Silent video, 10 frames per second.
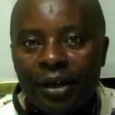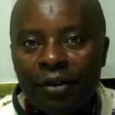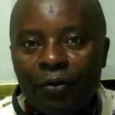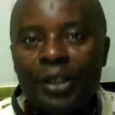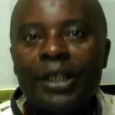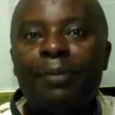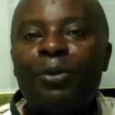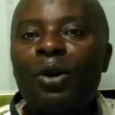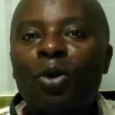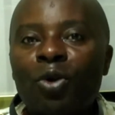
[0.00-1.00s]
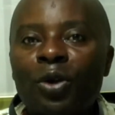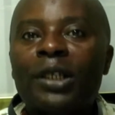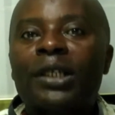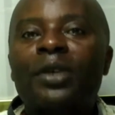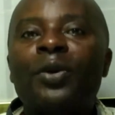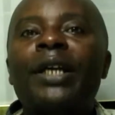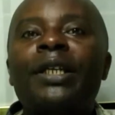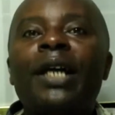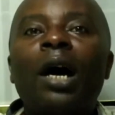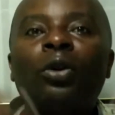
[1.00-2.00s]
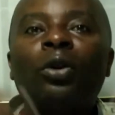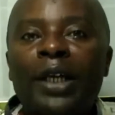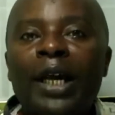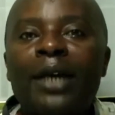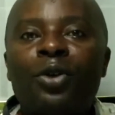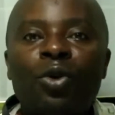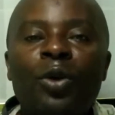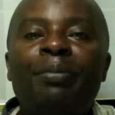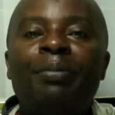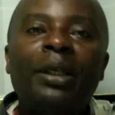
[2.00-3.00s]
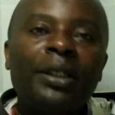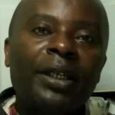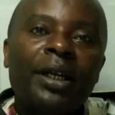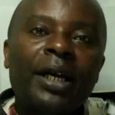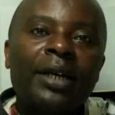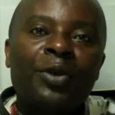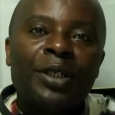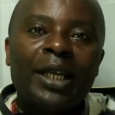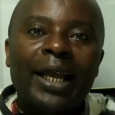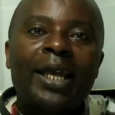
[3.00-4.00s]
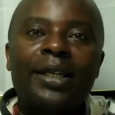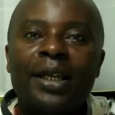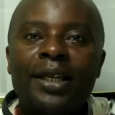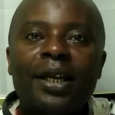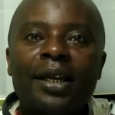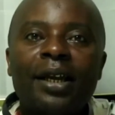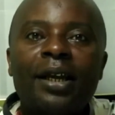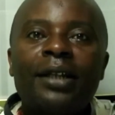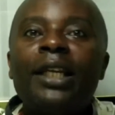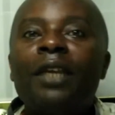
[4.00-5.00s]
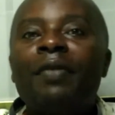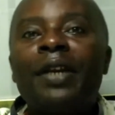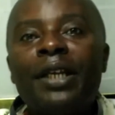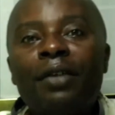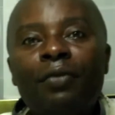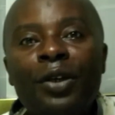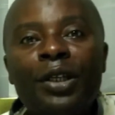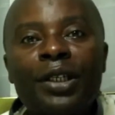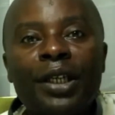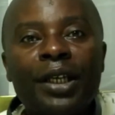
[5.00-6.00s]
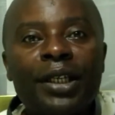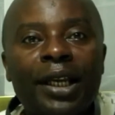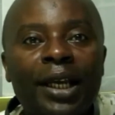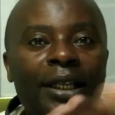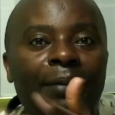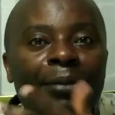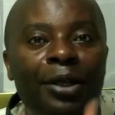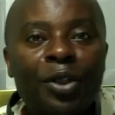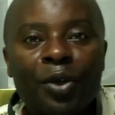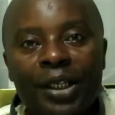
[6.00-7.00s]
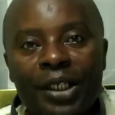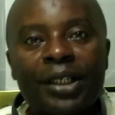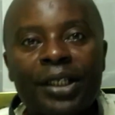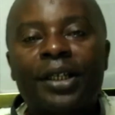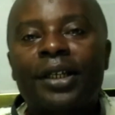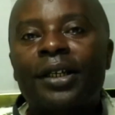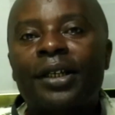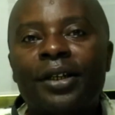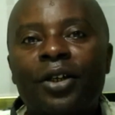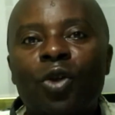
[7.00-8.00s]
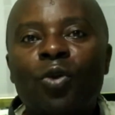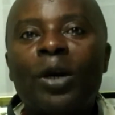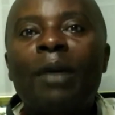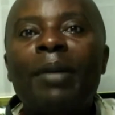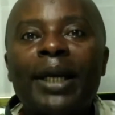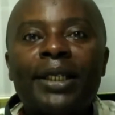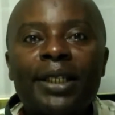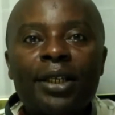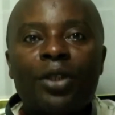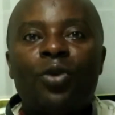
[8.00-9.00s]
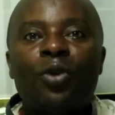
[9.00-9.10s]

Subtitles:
For example, your contractors that you're getting out of their country to go and build in countries like Kenya here, they even give you, in this case here, like they are prisoners to come and assist you.